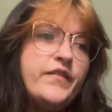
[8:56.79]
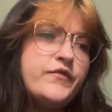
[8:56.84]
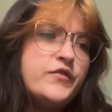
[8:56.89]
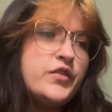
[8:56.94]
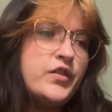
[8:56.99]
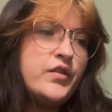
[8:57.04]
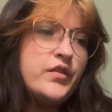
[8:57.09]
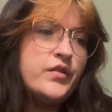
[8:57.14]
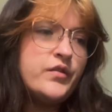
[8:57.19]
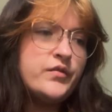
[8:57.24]

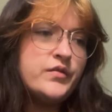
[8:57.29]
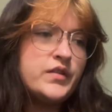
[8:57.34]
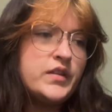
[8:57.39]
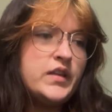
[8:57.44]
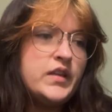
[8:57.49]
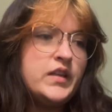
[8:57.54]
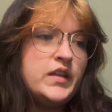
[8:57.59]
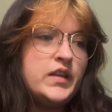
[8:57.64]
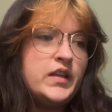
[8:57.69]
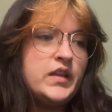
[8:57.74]

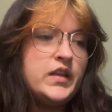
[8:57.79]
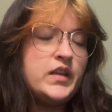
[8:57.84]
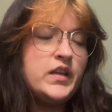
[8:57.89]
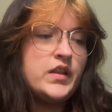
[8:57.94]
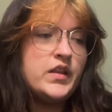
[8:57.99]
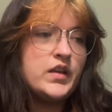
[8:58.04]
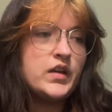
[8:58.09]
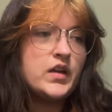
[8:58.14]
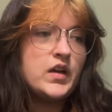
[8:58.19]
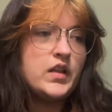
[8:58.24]
chosen
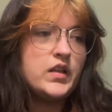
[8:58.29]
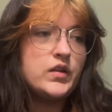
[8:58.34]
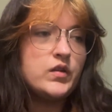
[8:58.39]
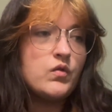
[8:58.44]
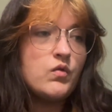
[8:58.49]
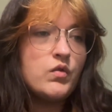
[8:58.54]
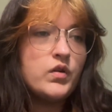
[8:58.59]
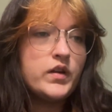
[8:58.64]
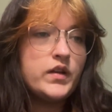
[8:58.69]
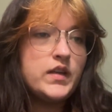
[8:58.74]
the color
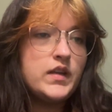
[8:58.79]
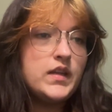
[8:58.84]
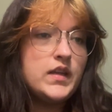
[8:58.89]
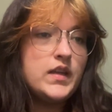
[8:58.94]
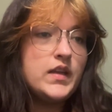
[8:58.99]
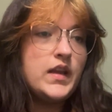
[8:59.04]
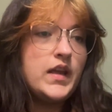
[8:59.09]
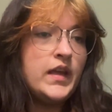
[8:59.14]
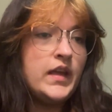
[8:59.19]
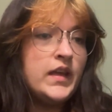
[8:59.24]
Orchid
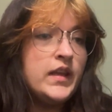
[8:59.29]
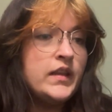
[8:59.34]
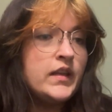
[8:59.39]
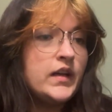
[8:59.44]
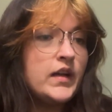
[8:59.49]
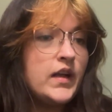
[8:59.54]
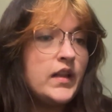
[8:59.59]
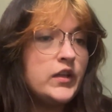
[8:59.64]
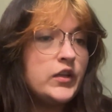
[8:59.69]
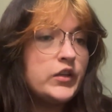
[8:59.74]
and the
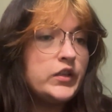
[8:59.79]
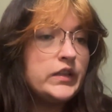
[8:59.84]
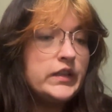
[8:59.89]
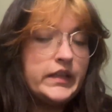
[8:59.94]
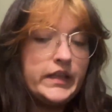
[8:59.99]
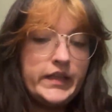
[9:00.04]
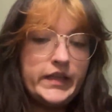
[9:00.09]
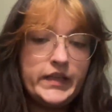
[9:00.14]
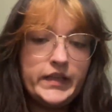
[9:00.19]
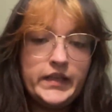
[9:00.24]
color
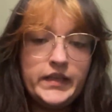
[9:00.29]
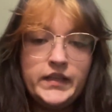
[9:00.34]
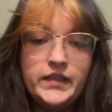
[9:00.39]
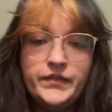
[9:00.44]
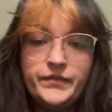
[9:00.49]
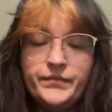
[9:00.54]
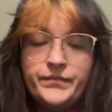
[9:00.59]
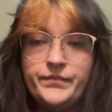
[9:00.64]
Linen.